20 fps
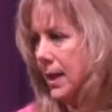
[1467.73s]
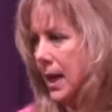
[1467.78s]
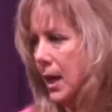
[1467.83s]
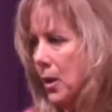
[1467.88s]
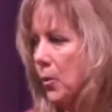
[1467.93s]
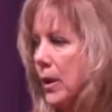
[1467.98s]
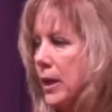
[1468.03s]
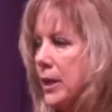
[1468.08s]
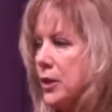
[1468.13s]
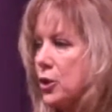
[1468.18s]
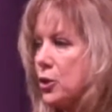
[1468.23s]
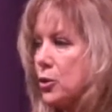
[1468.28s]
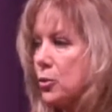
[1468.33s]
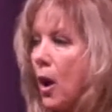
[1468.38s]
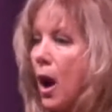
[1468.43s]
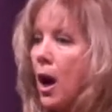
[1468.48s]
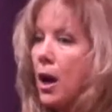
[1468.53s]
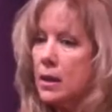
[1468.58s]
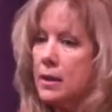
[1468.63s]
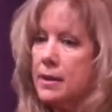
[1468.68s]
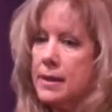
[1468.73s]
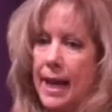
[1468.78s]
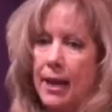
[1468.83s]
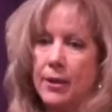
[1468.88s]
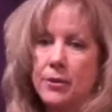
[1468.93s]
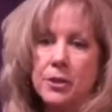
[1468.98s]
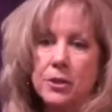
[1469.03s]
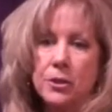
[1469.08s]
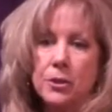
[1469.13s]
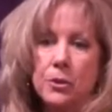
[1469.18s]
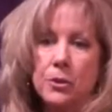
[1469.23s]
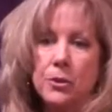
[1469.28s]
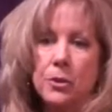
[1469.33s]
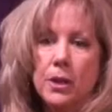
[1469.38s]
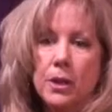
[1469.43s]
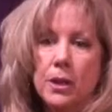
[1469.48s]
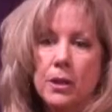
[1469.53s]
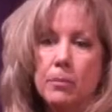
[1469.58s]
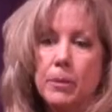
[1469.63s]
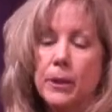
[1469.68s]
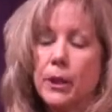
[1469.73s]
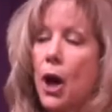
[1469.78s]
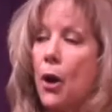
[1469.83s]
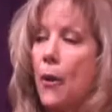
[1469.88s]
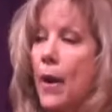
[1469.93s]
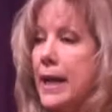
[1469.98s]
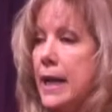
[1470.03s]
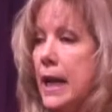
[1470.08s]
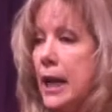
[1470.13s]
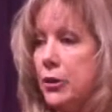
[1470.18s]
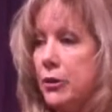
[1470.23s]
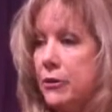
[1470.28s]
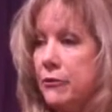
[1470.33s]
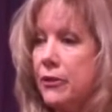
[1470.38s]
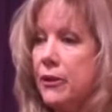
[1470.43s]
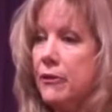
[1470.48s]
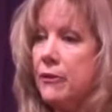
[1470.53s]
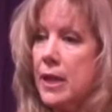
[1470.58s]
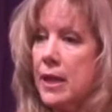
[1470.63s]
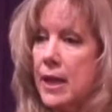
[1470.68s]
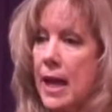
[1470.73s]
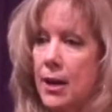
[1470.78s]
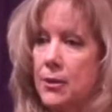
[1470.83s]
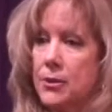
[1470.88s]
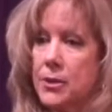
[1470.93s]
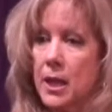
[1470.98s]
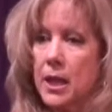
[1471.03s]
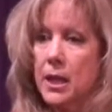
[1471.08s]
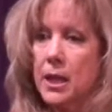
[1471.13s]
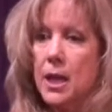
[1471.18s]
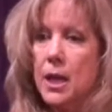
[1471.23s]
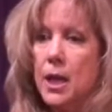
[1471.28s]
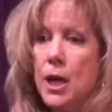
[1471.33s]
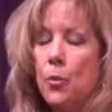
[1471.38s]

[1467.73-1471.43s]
And we had shrunk down to below $850,000.